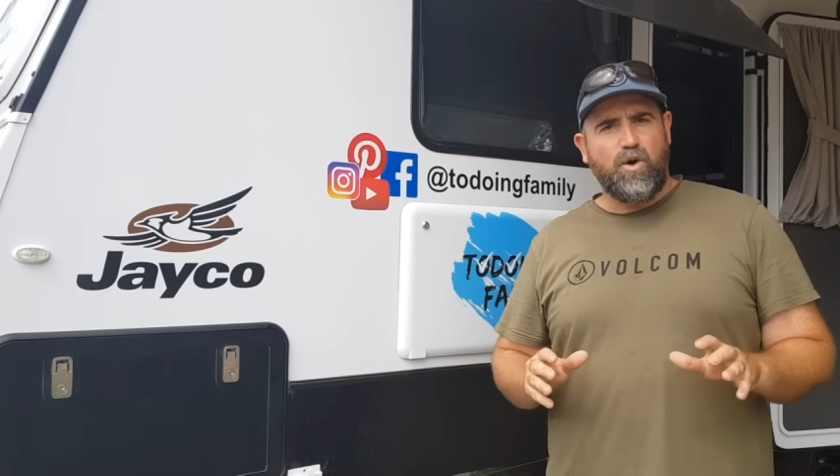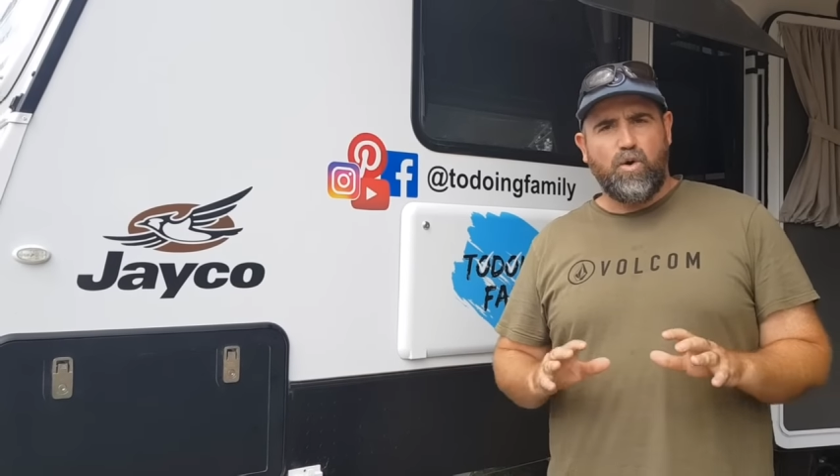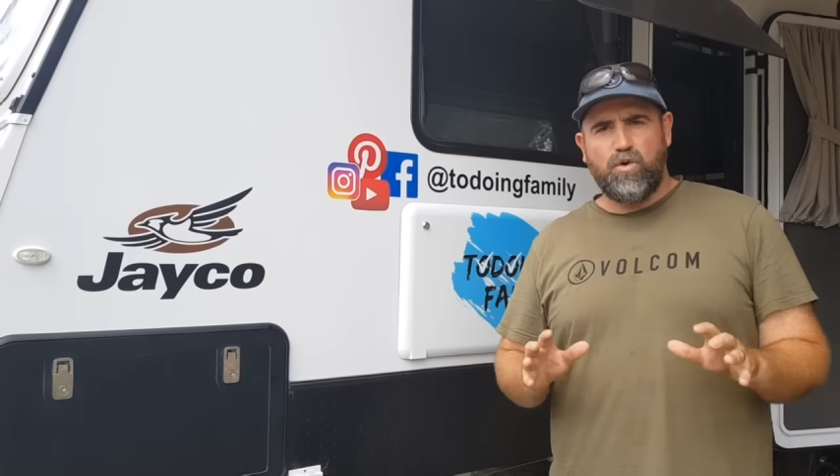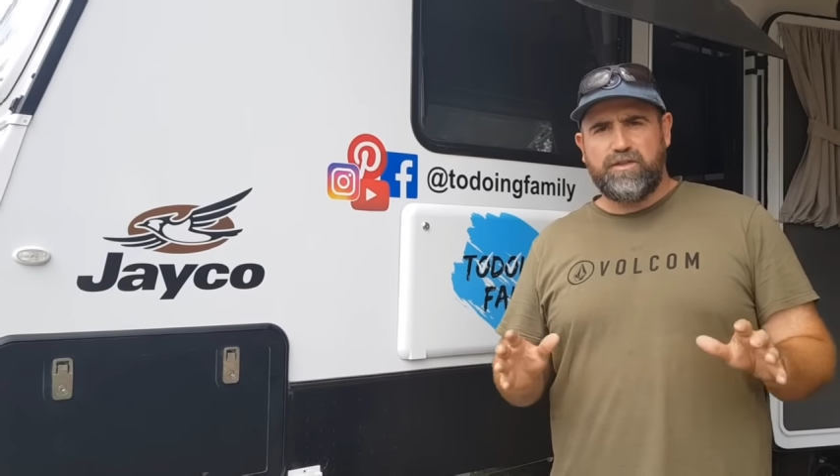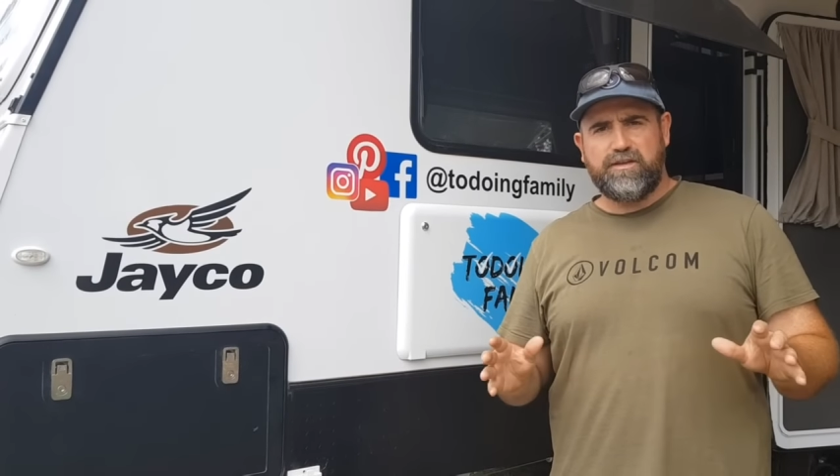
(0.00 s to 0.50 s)

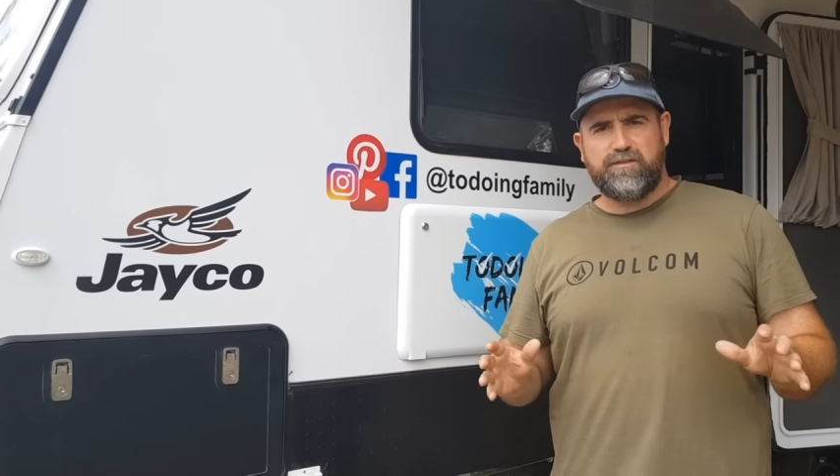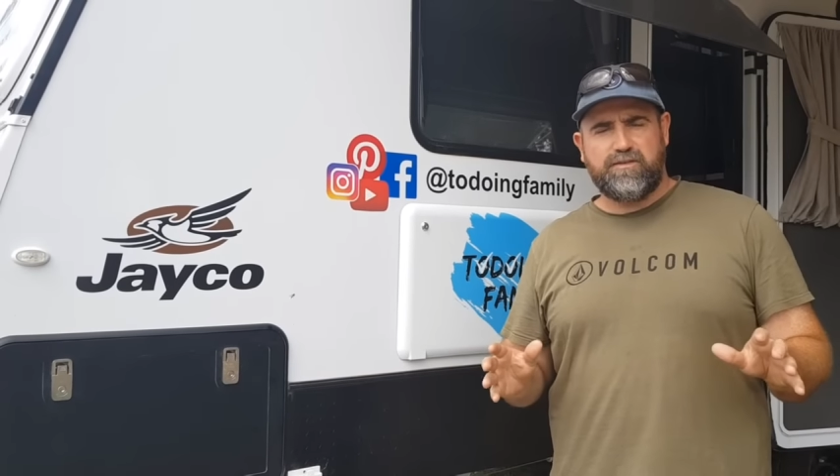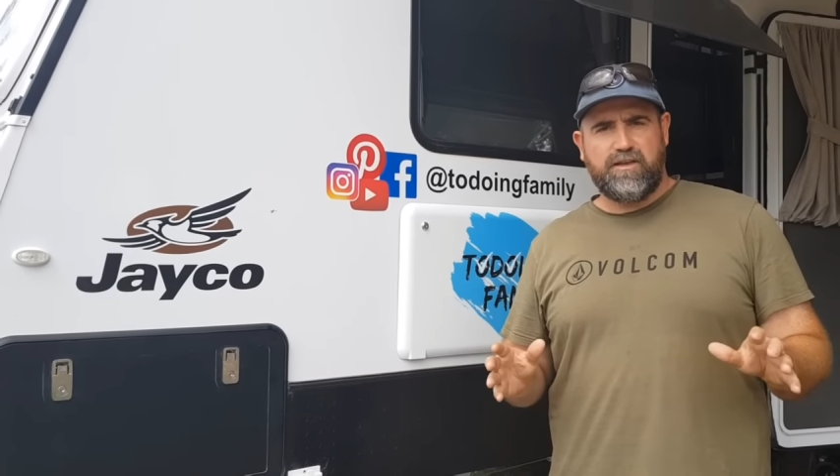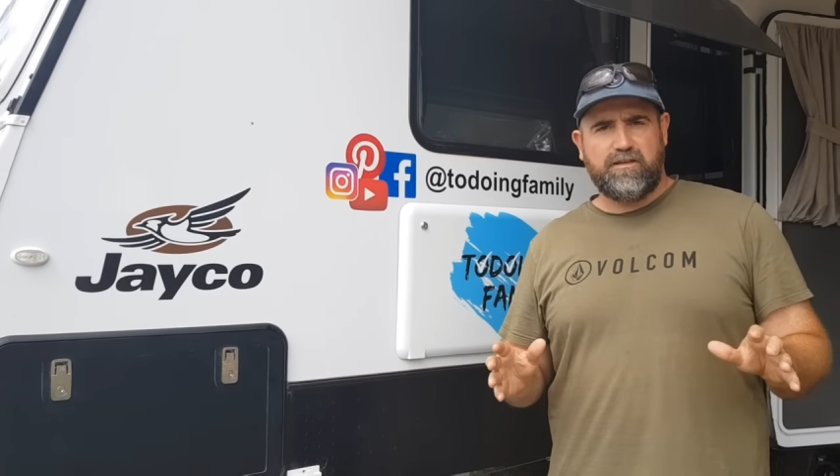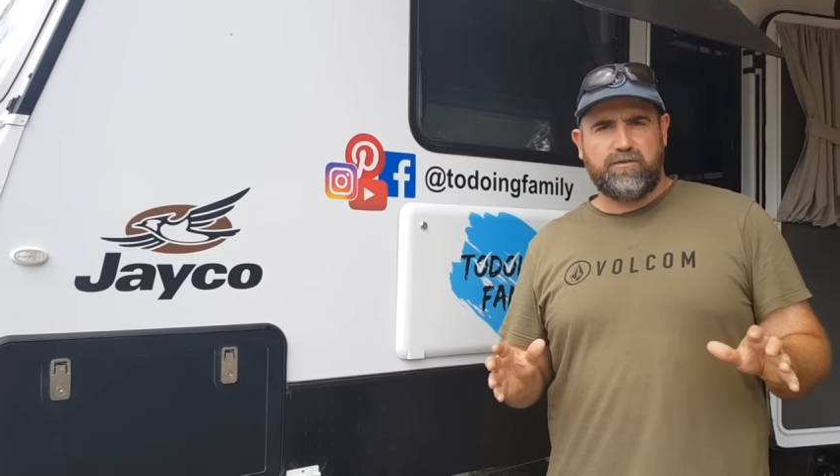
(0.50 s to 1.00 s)
all these
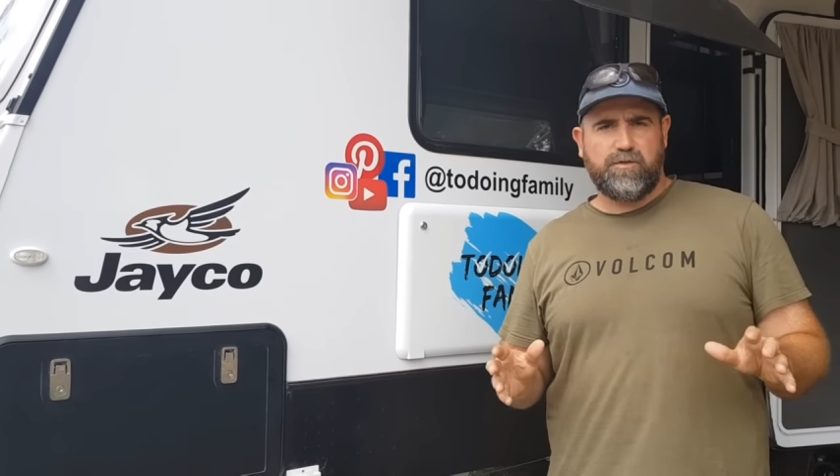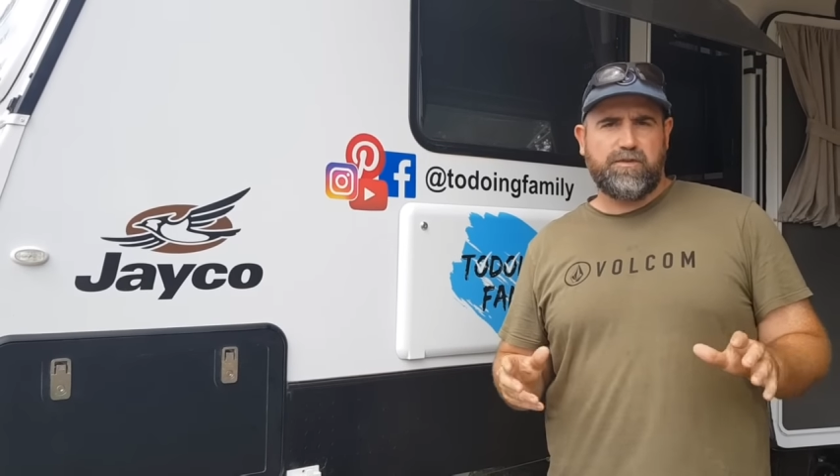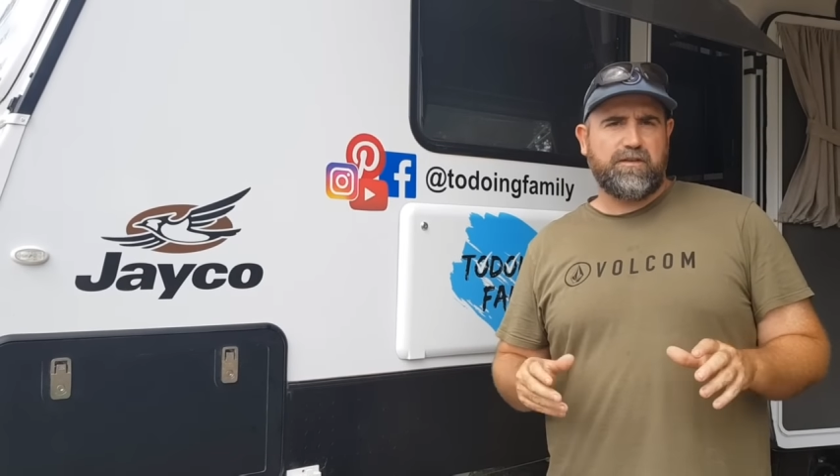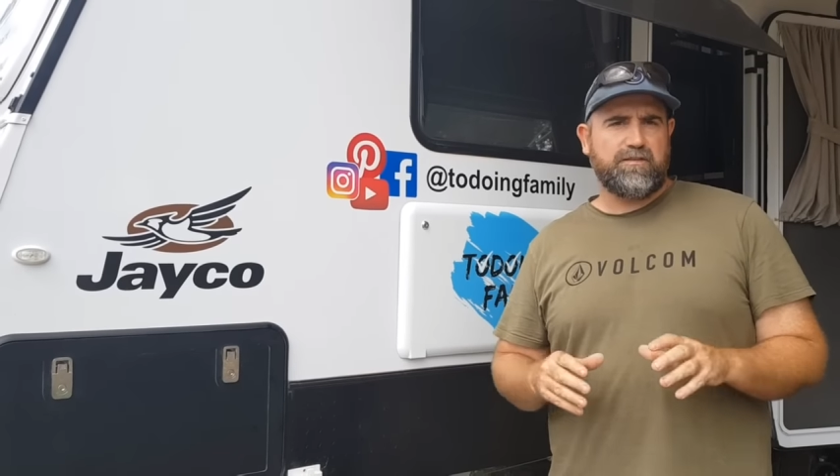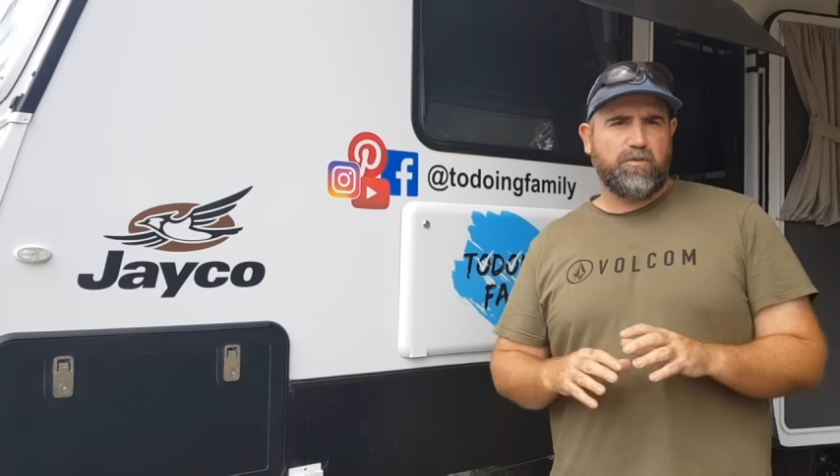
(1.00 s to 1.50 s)
things were
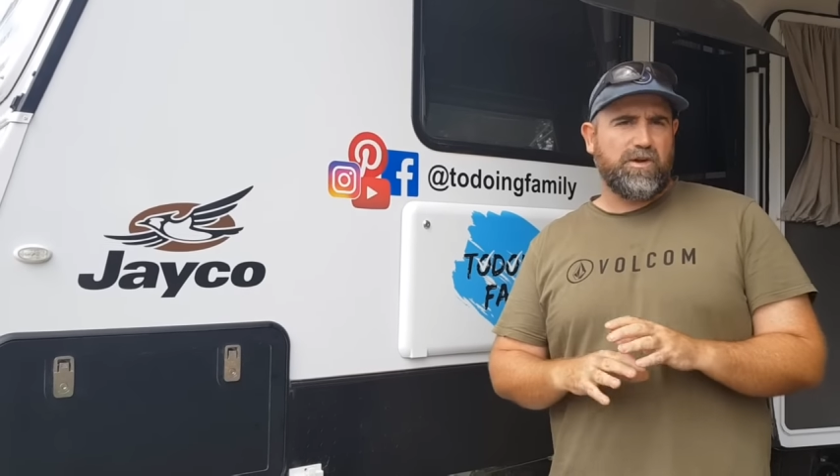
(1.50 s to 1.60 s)
things that